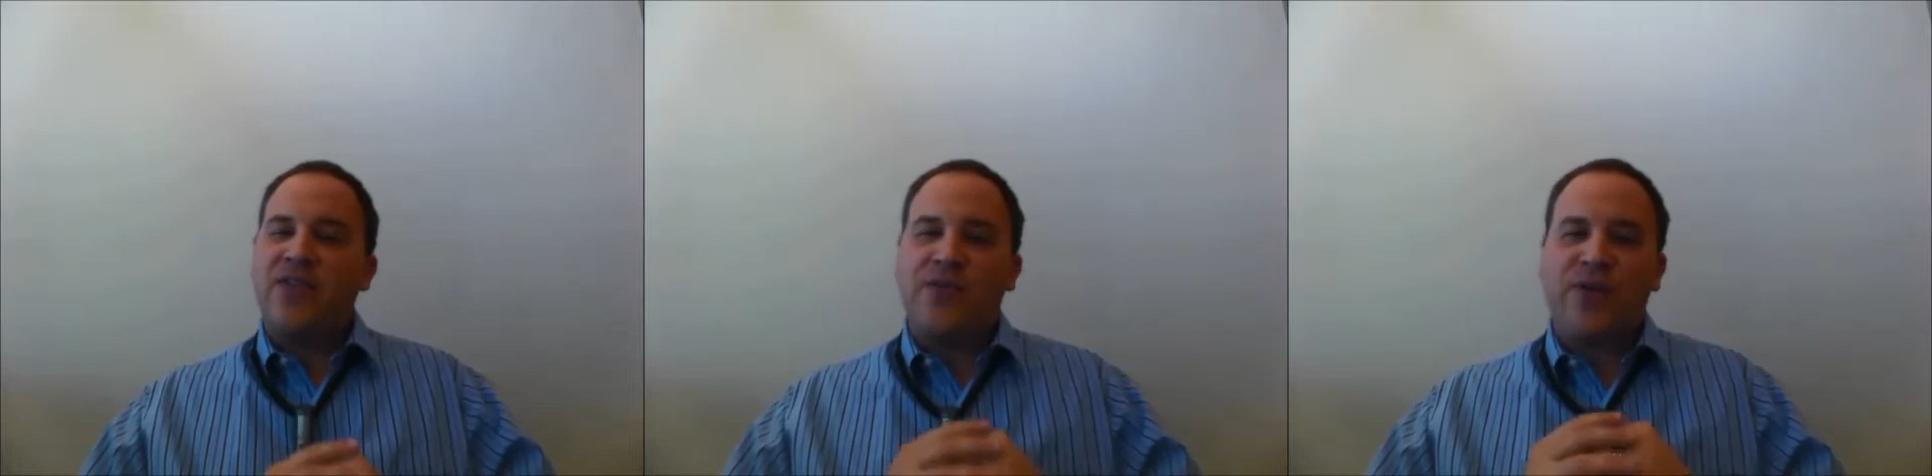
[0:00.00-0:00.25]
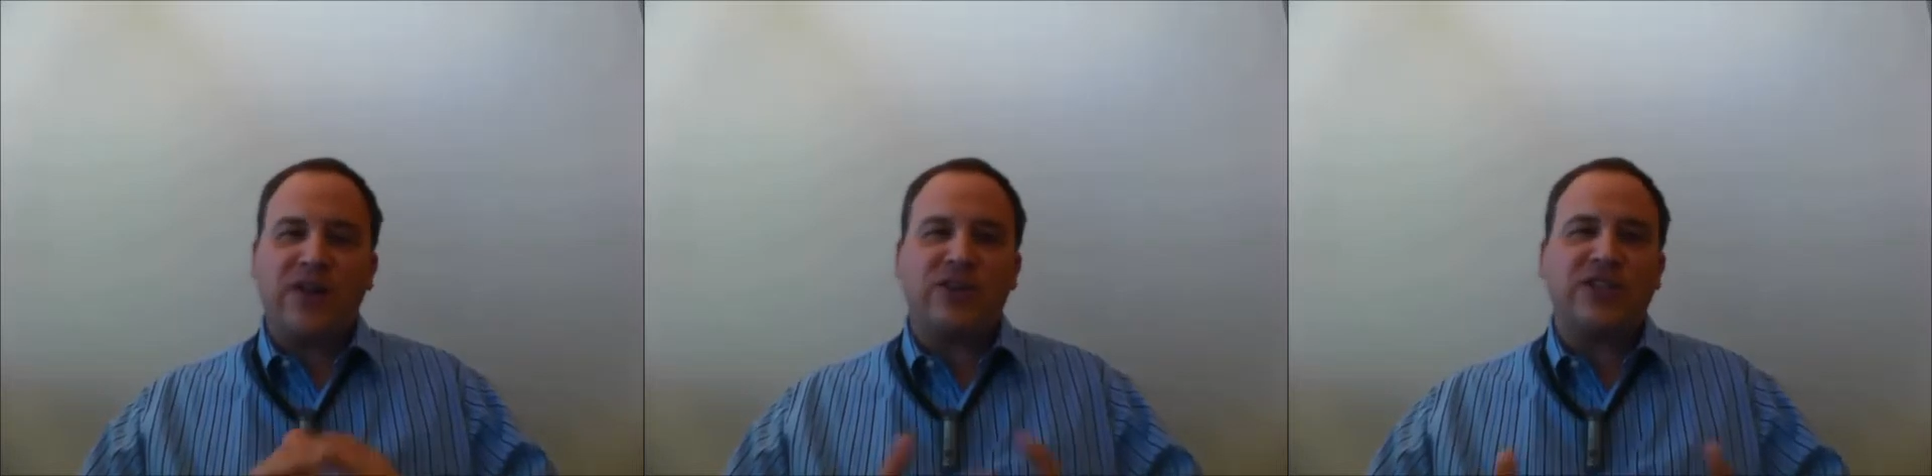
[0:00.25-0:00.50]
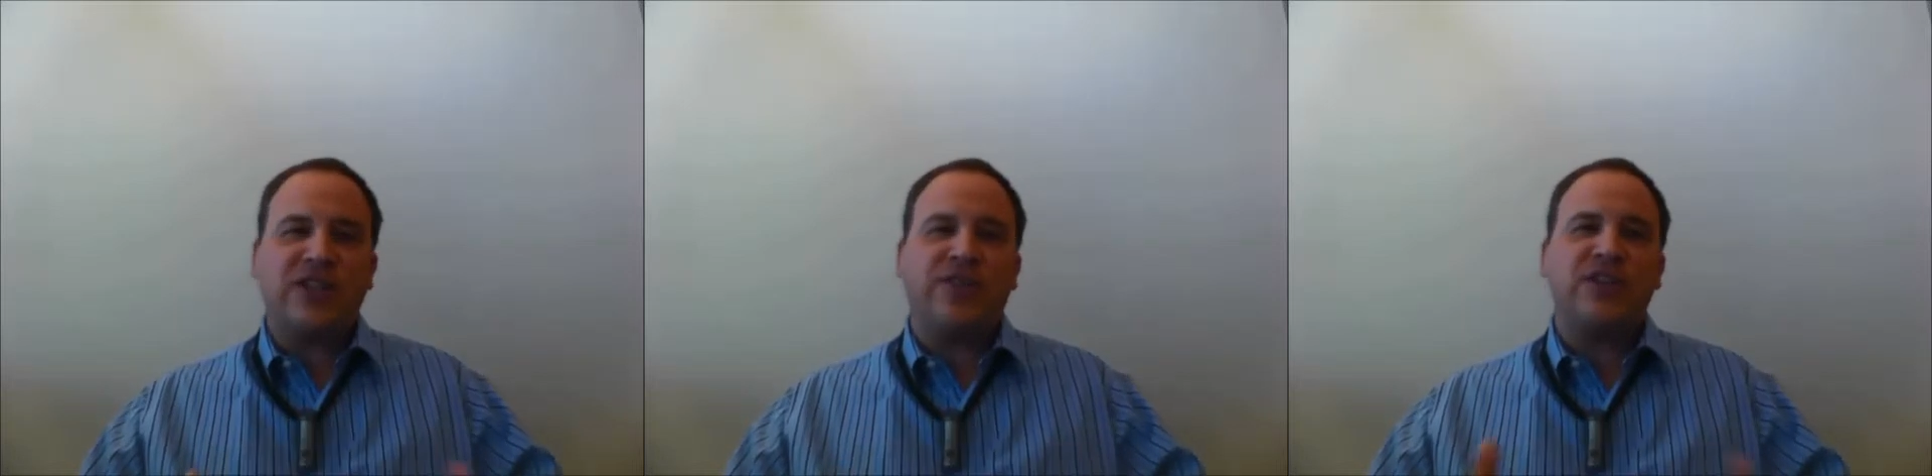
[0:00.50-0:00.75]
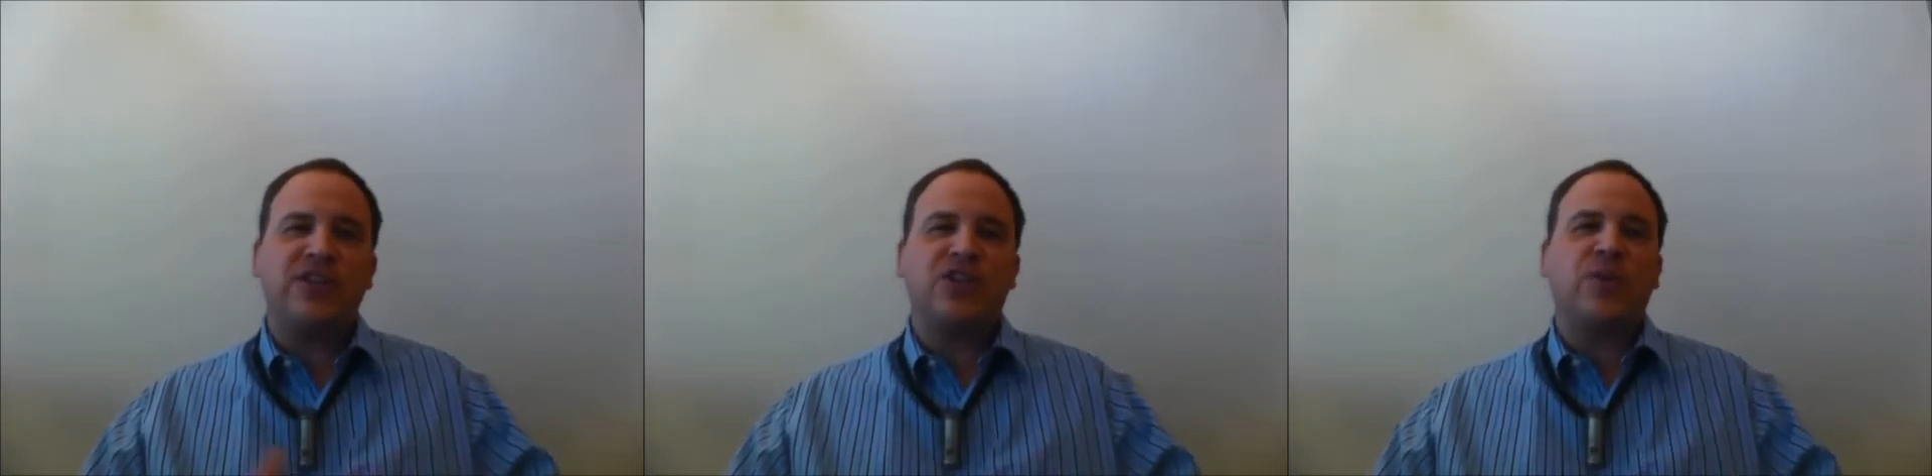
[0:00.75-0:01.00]
find yourself in
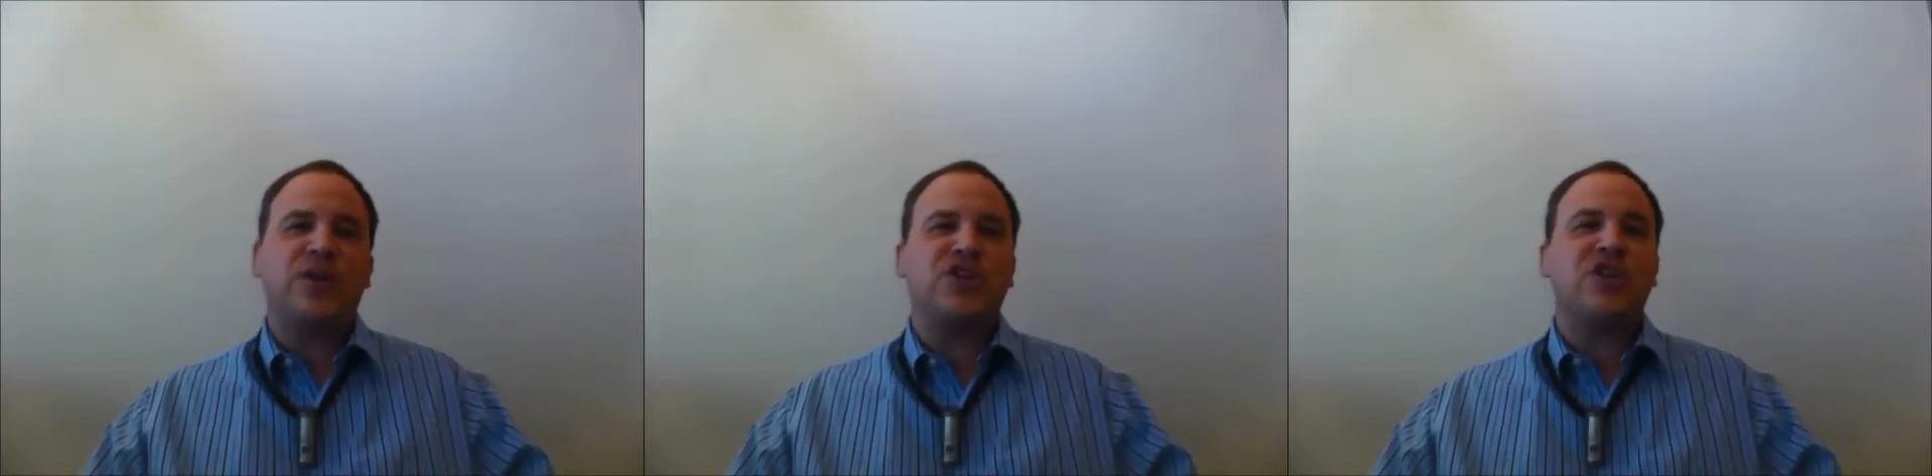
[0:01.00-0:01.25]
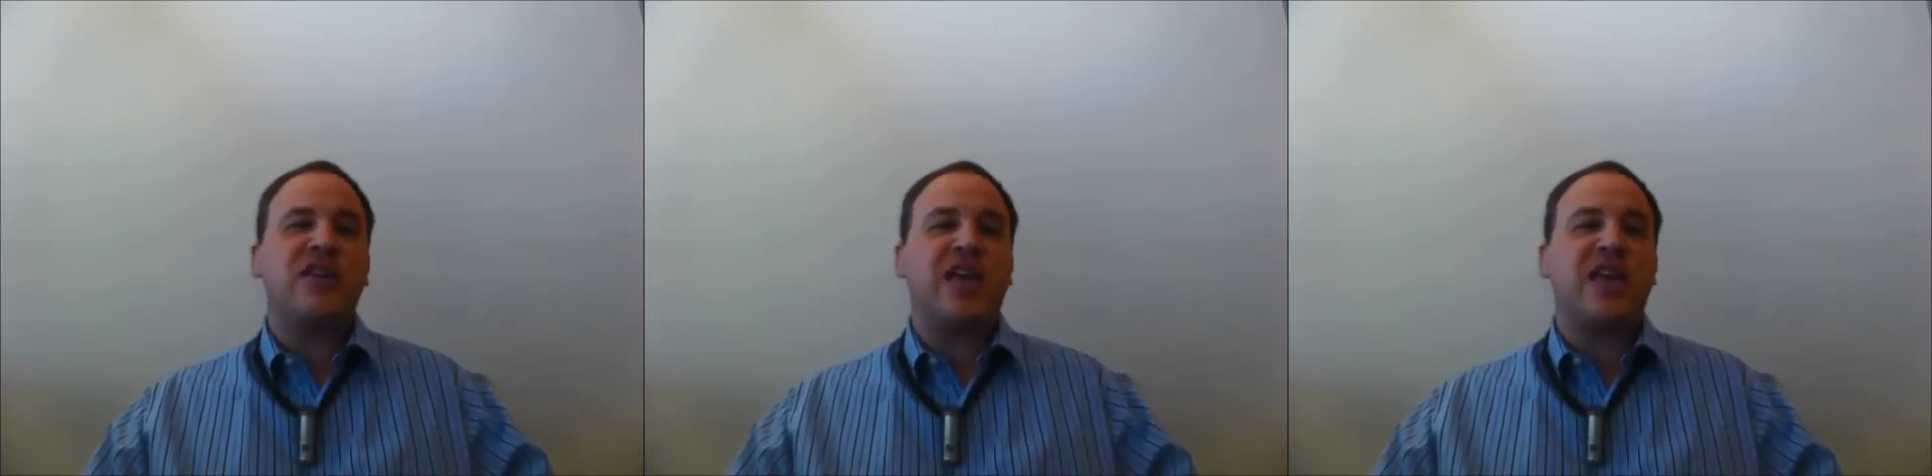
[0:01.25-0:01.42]
a situation you